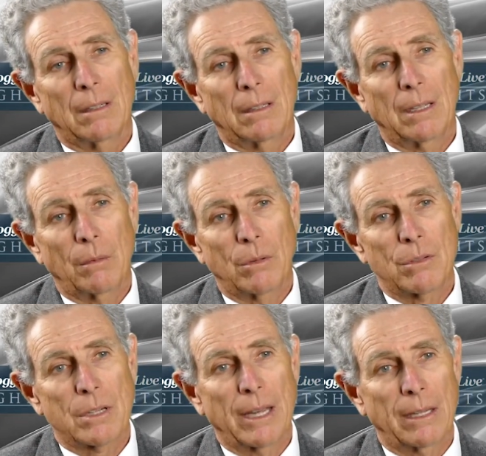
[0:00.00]
there
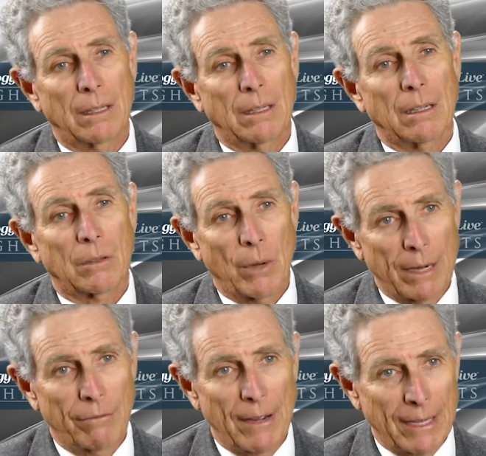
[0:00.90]
was a
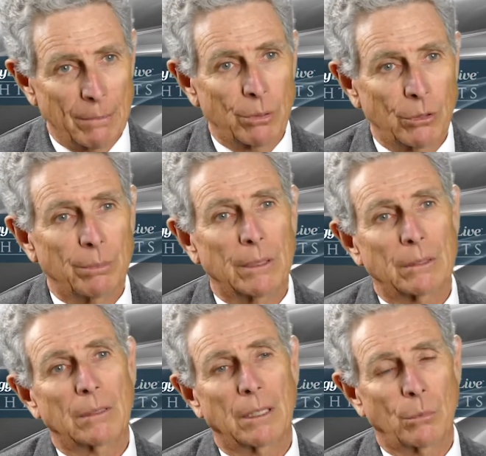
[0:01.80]
gratifying
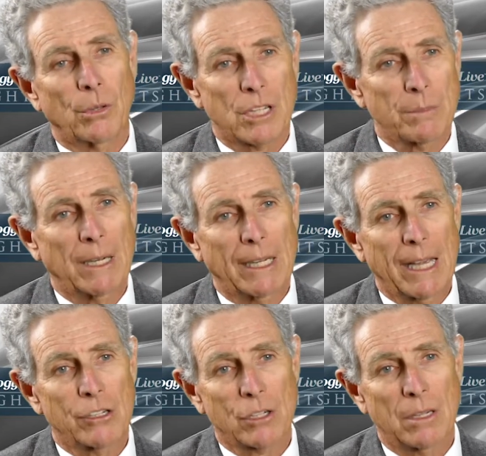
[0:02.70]
improvement uh, with this
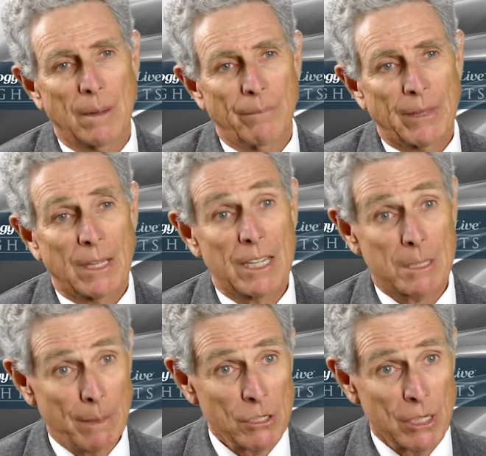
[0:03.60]
medication,
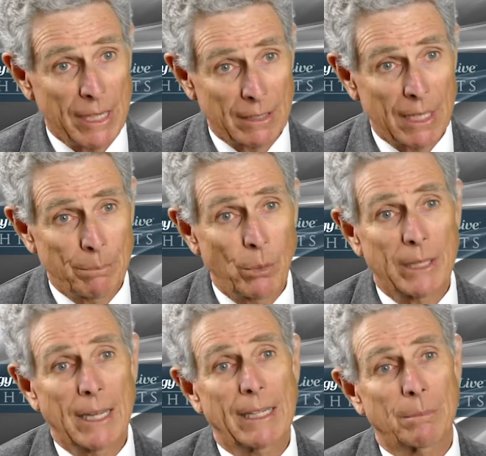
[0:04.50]
especially at that
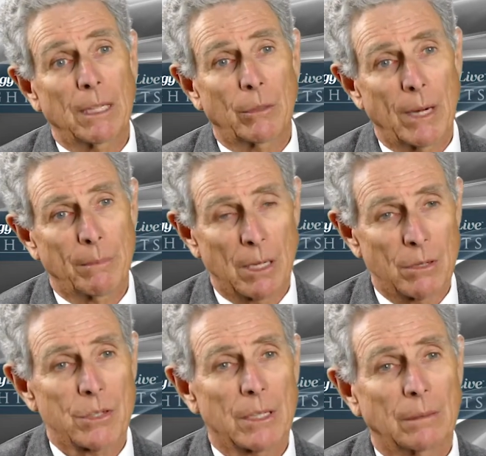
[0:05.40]
0.8 milligram
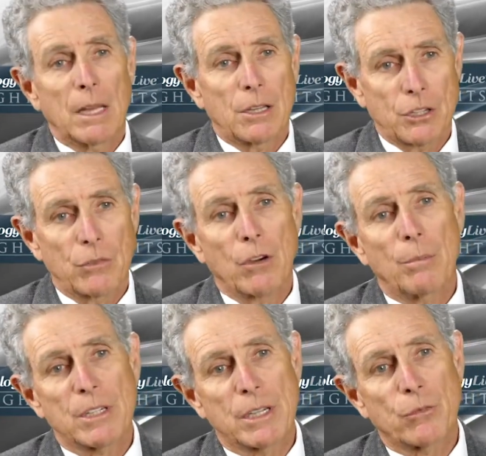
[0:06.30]
dose. The
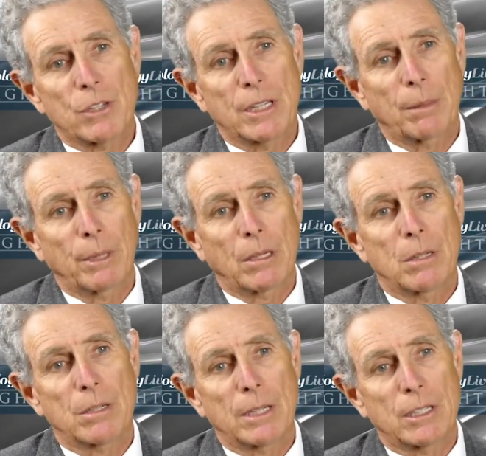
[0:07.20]
syndrome is interesting
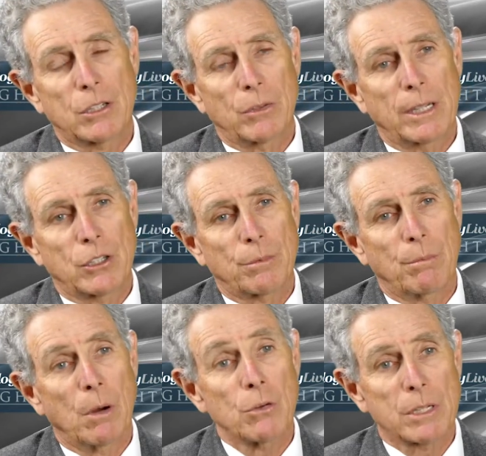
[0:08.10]
because it's, it's
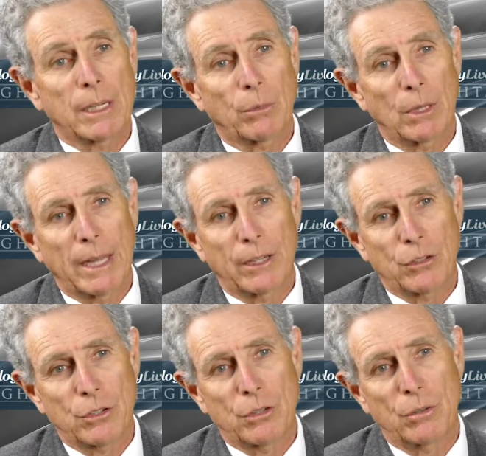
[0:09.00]
mostly
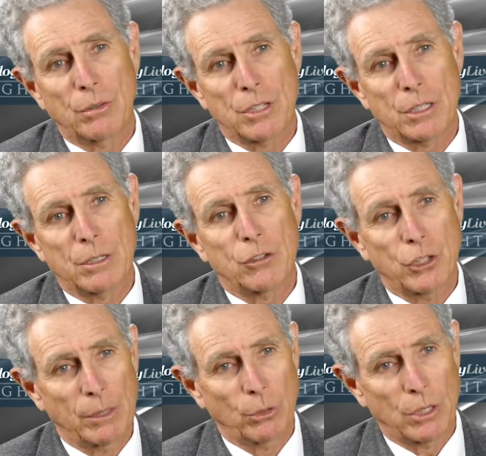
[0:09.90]
related to this uh,
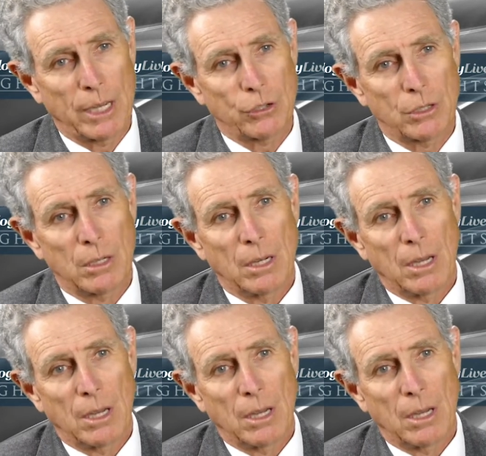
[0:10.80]
gene mutation.